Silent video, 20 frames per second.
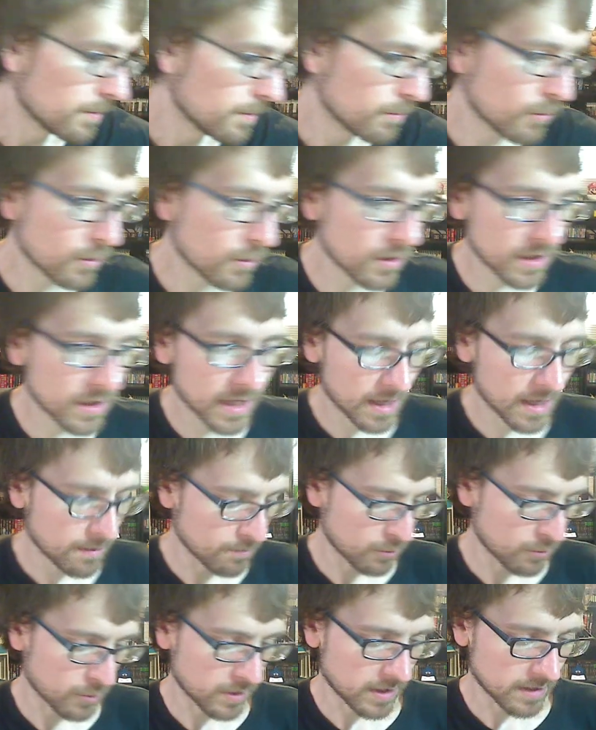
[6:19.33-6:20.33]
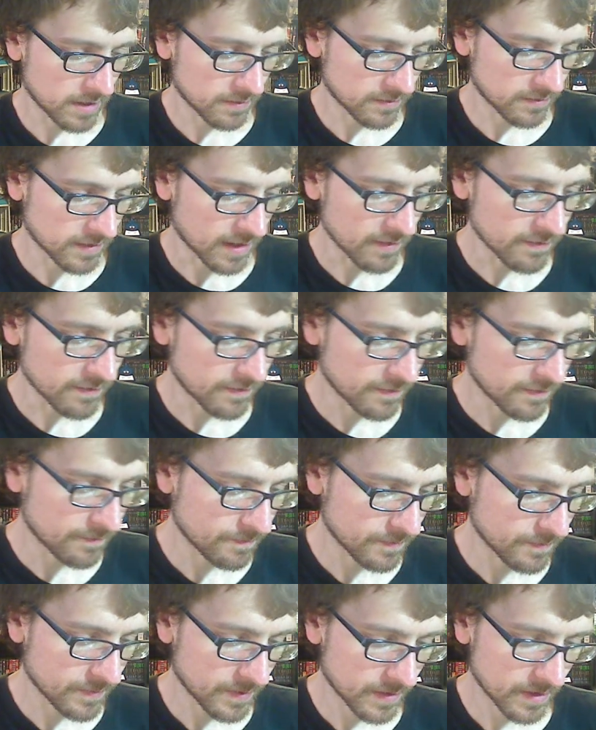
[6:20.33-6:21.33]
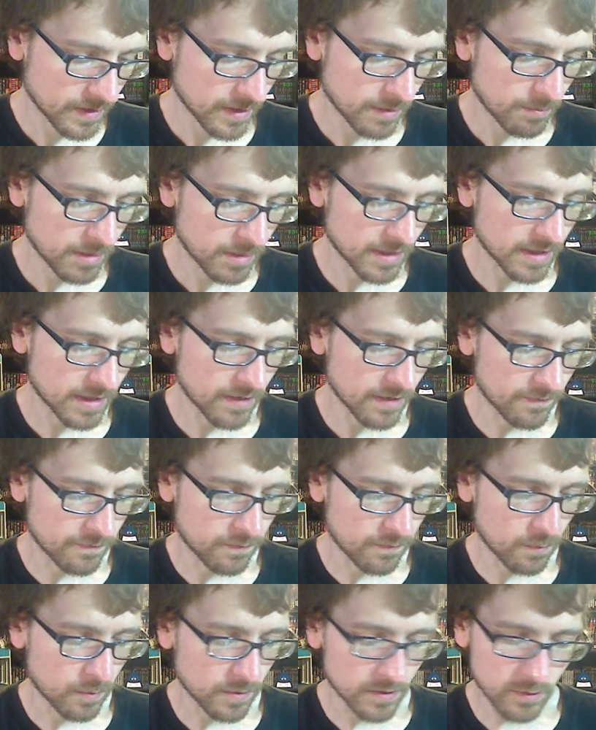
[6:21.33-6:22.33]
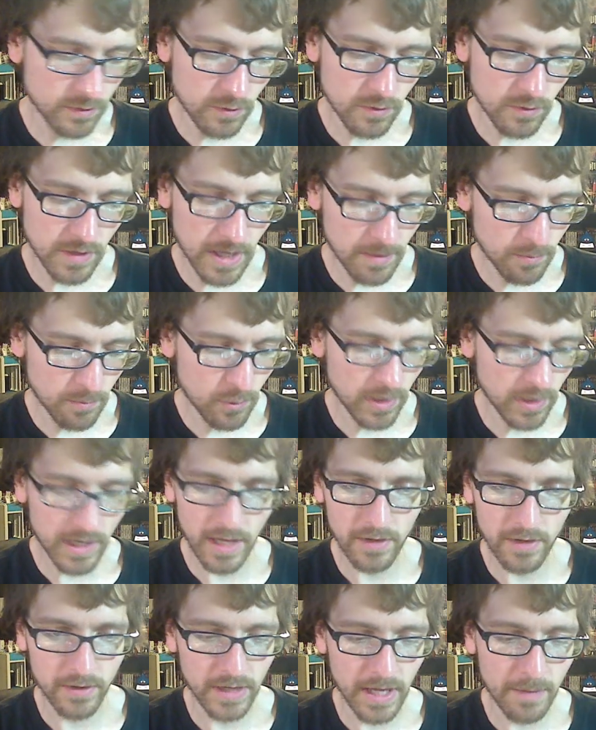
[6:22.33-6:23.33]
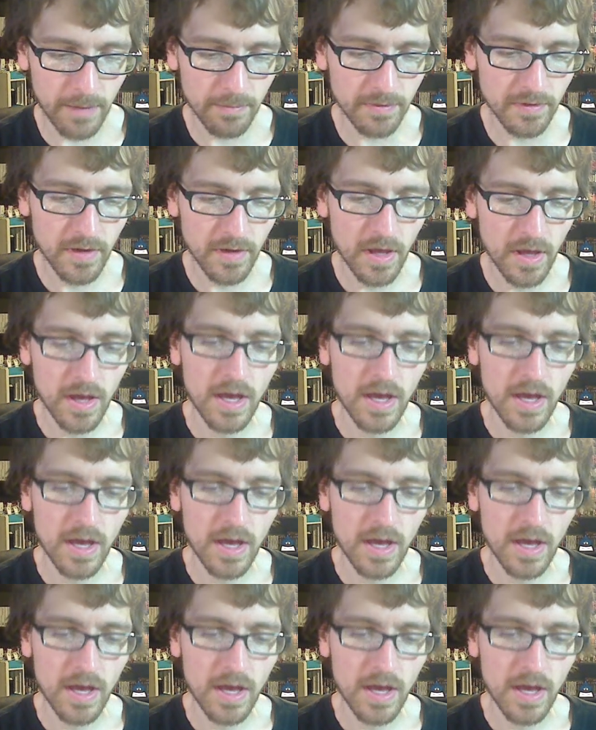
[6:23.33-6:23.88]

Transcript: More Game Boy stuff. Picked up 2 Game Boy Color games.